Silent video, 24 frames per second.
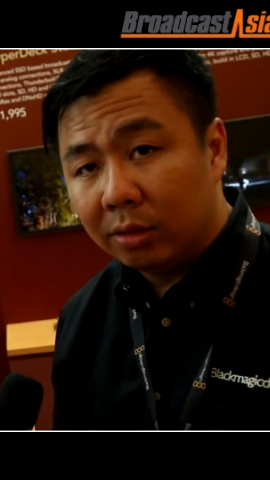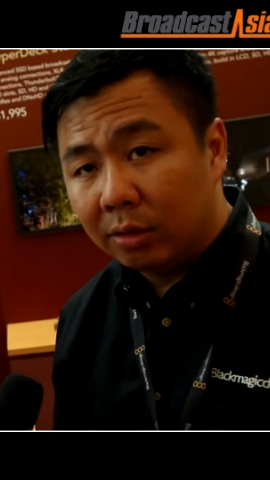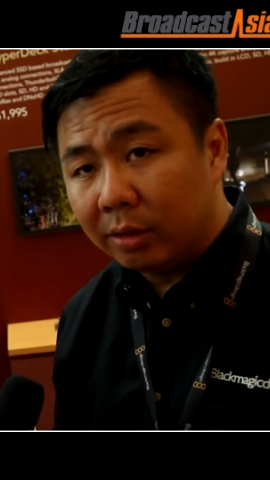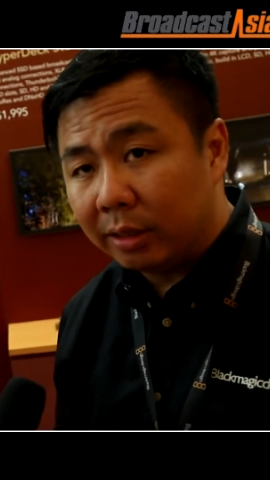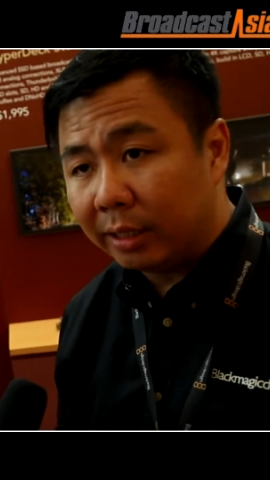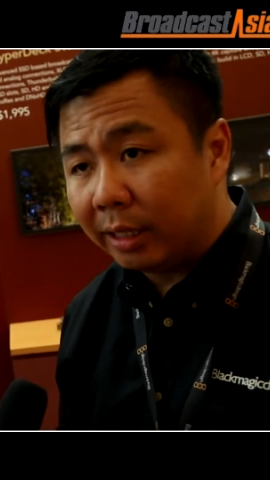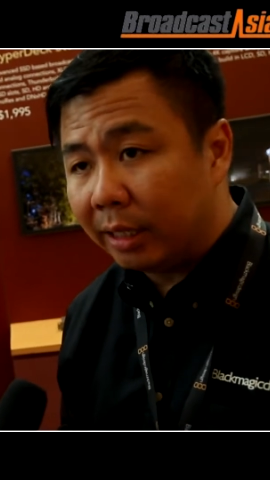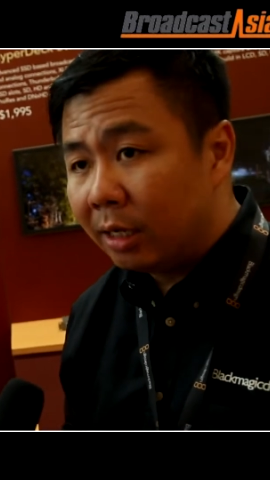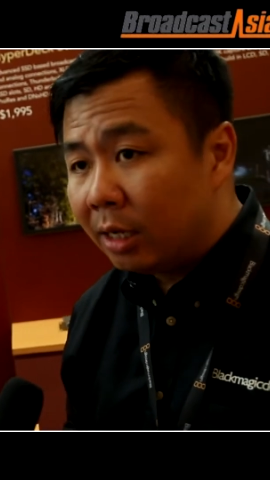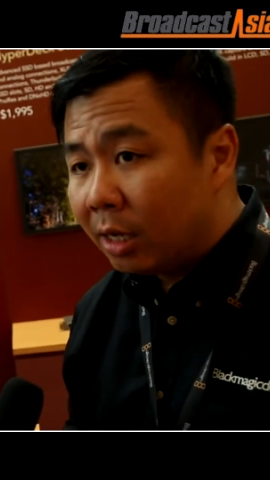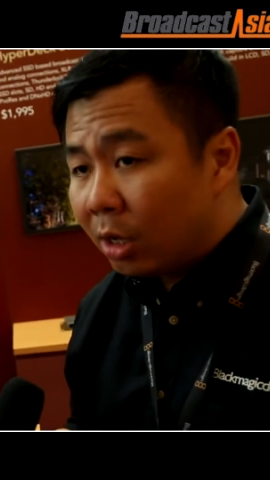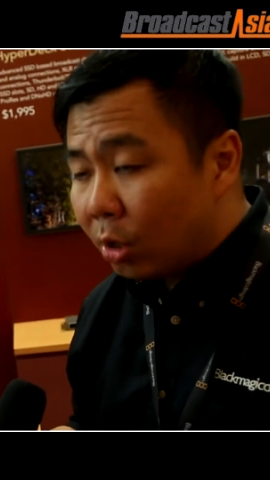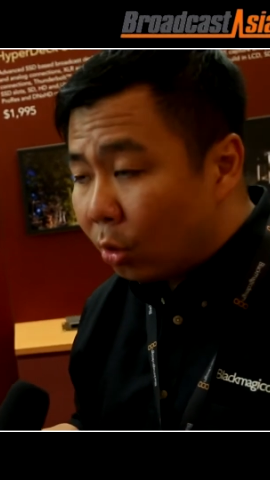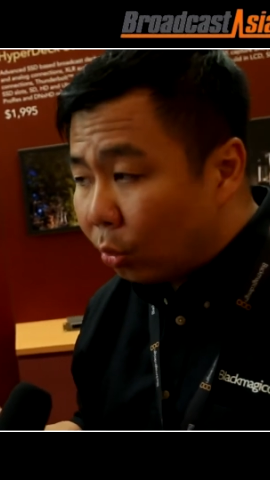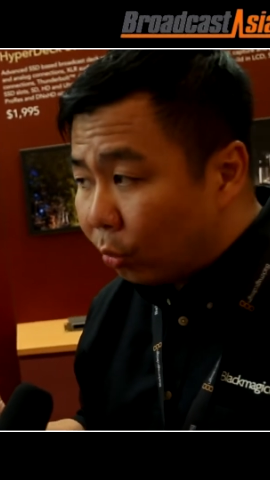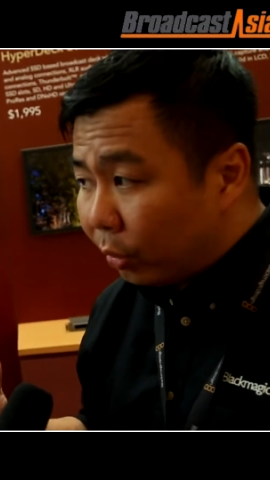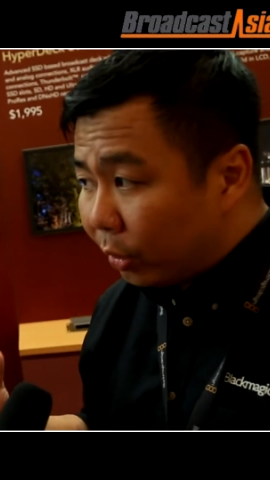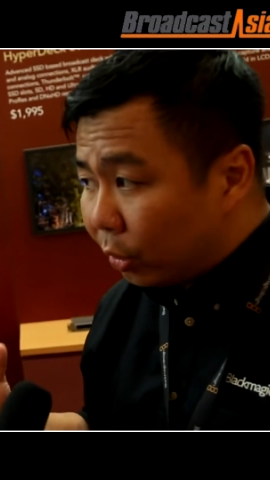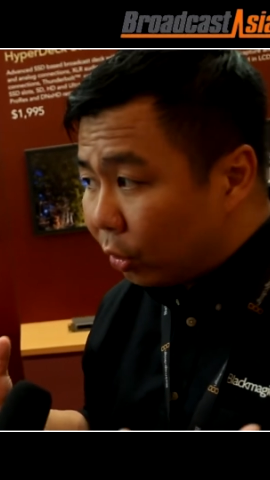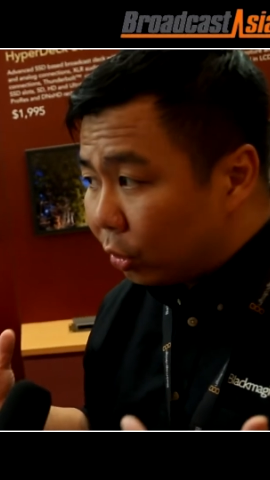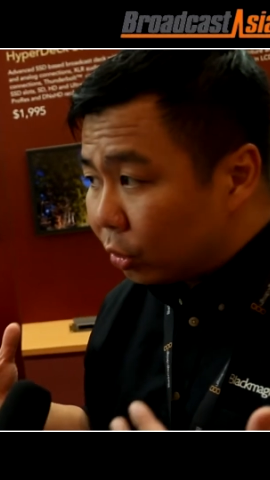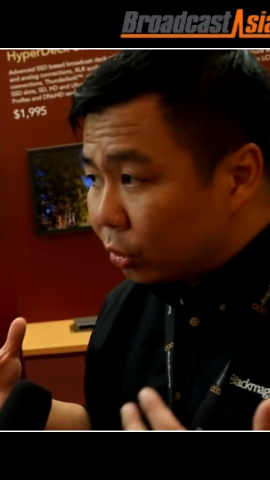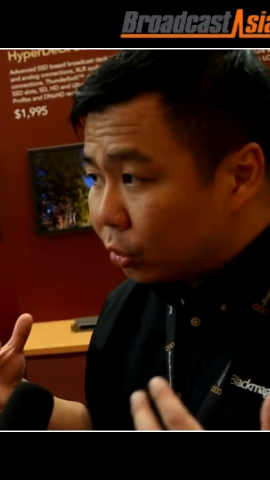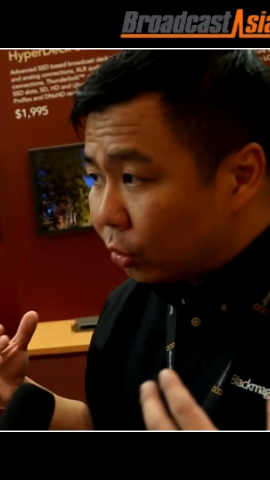Okay,
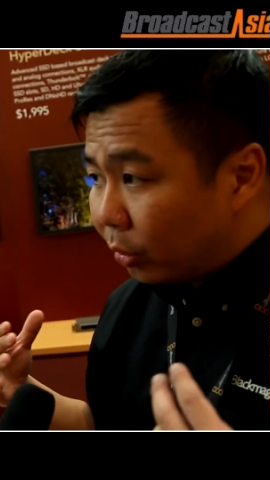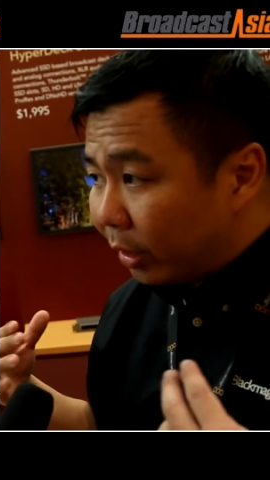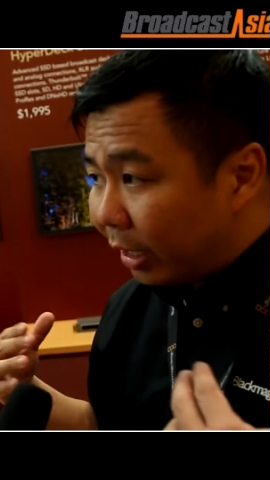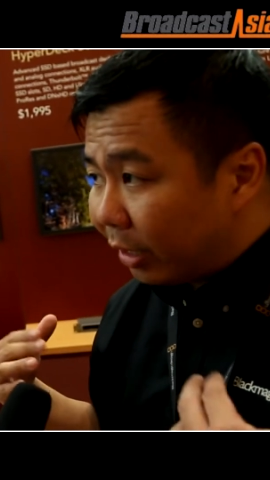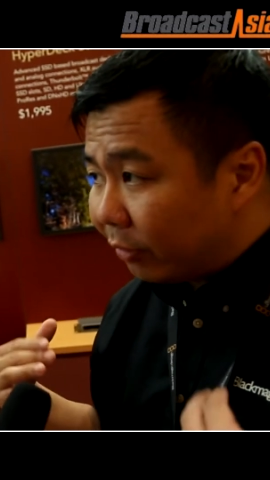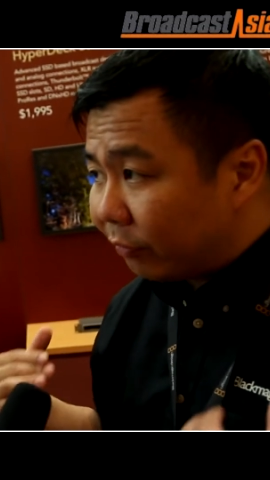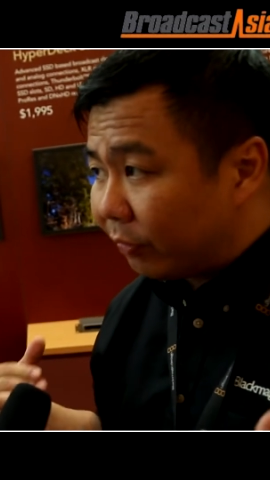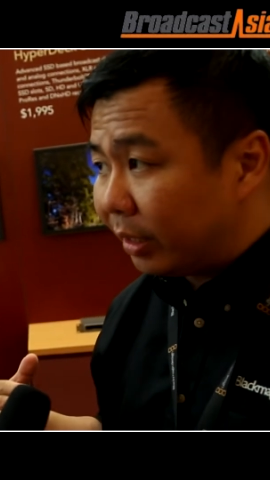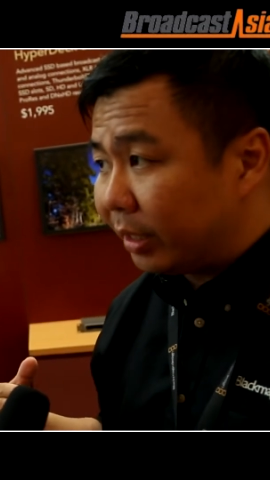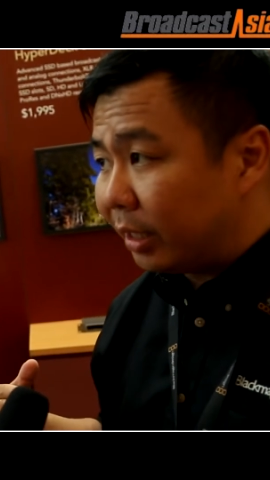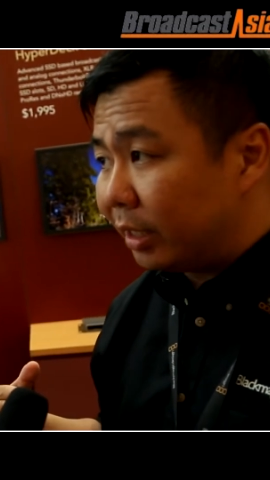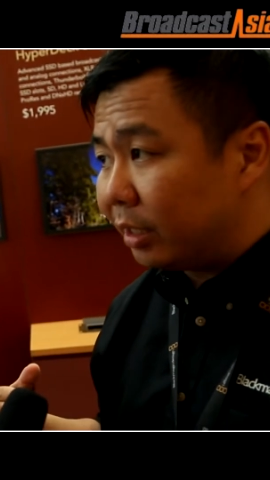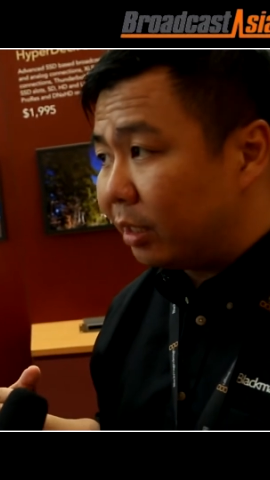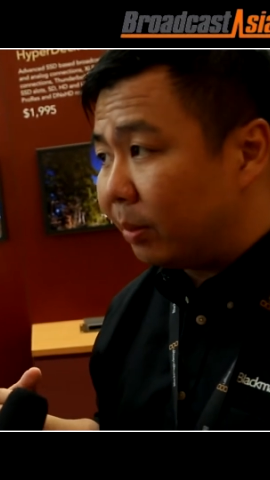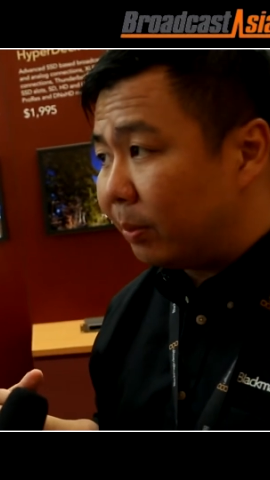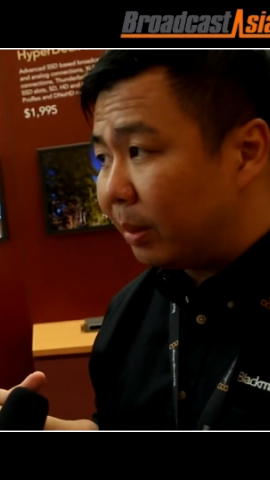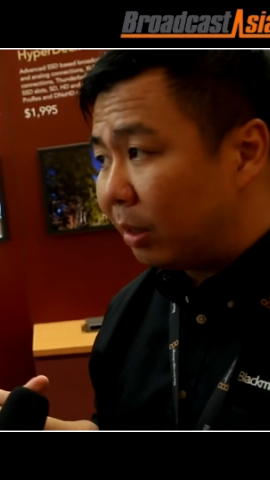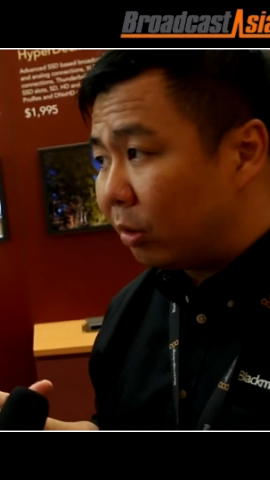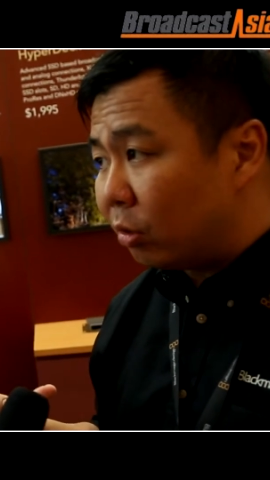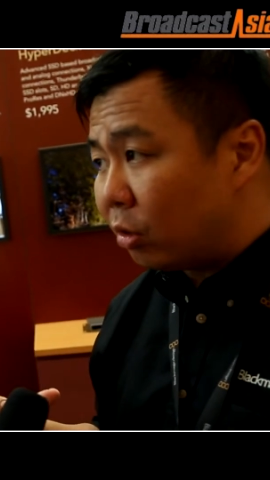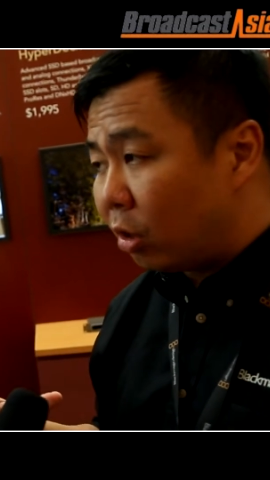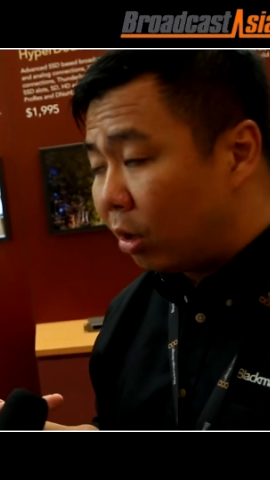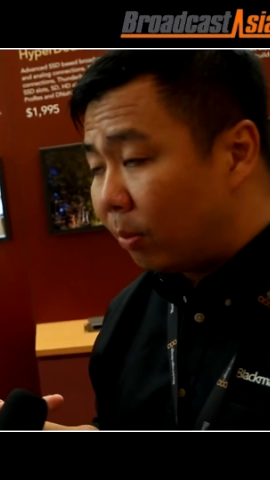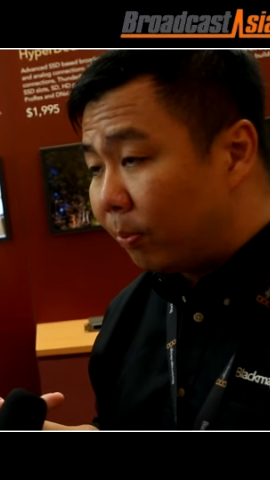we also have another
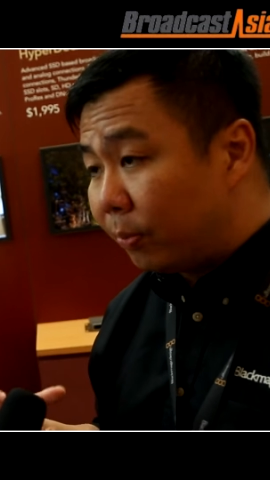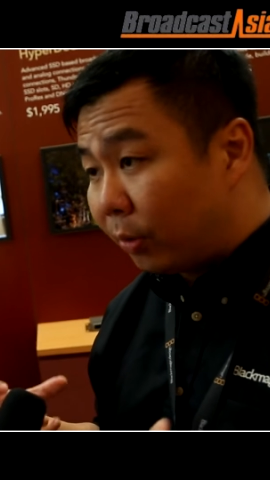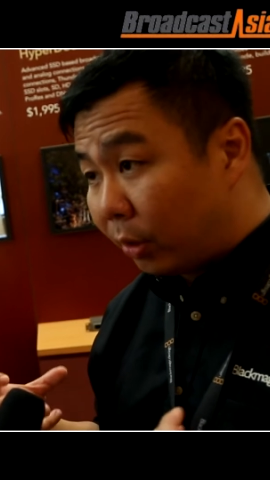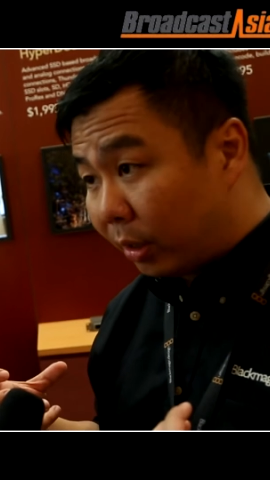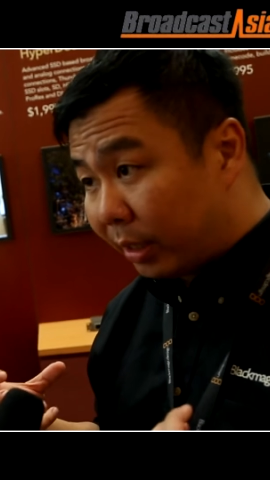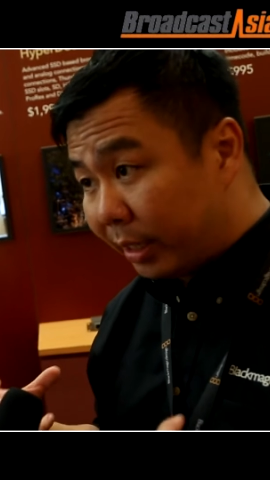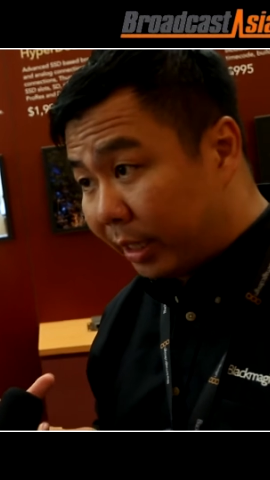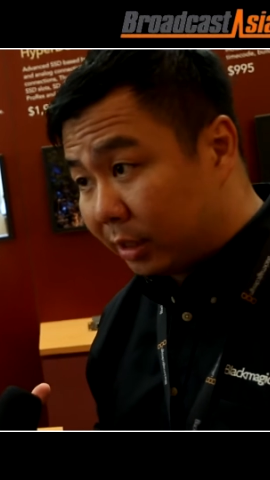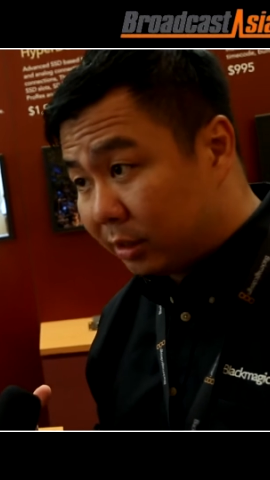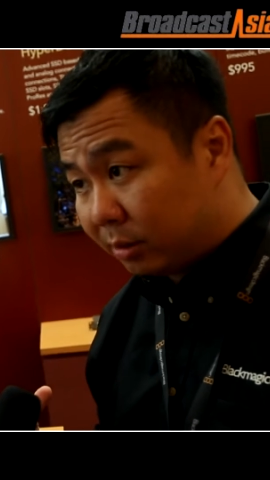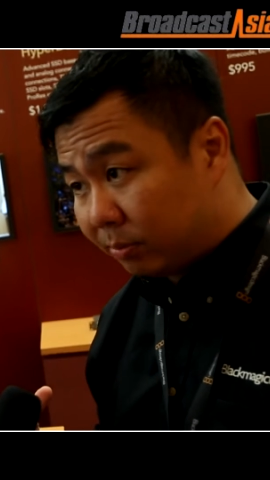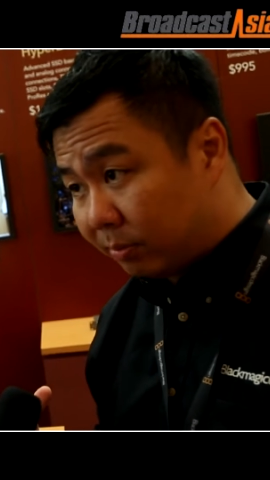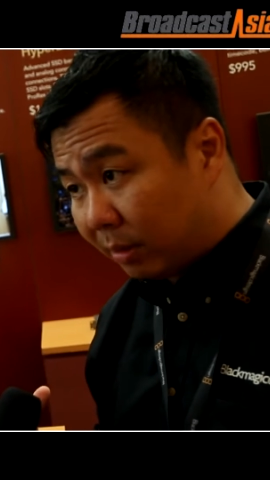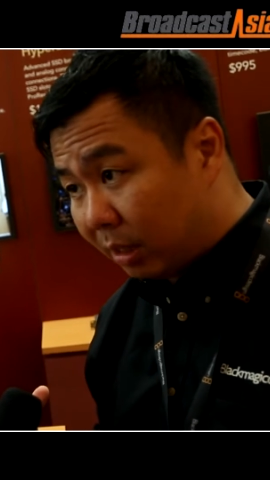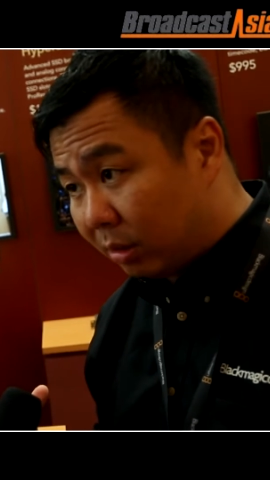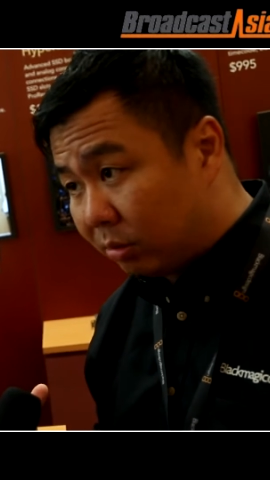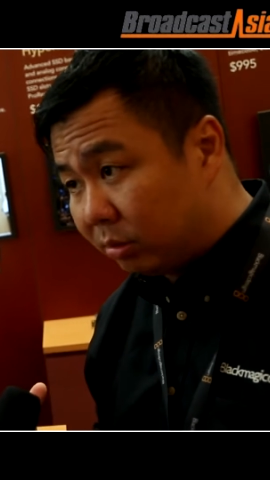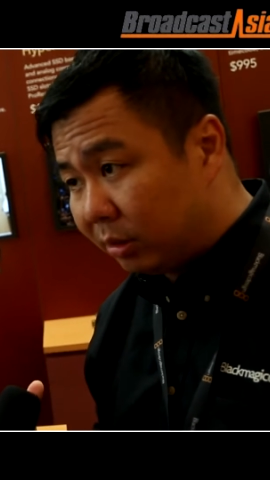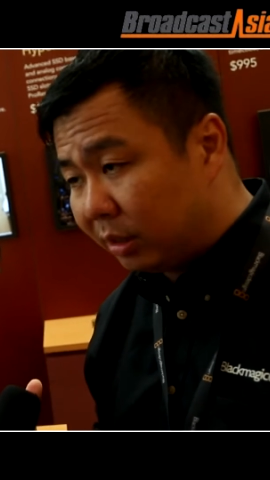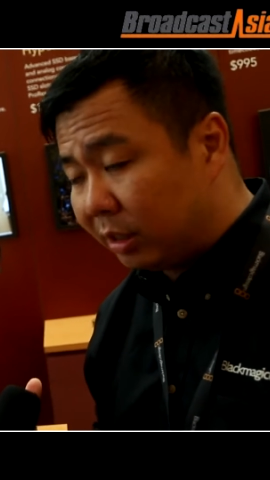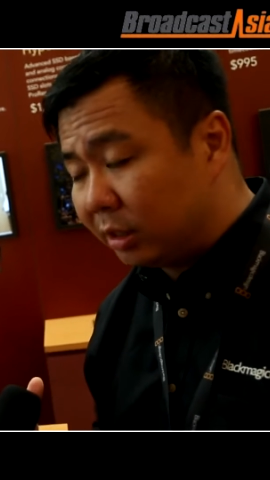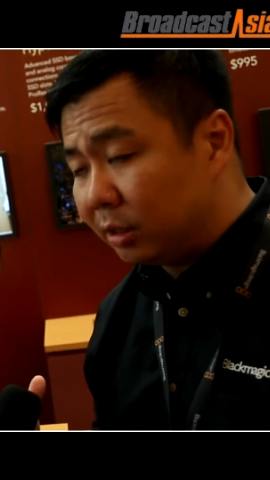mount called broadcast mount.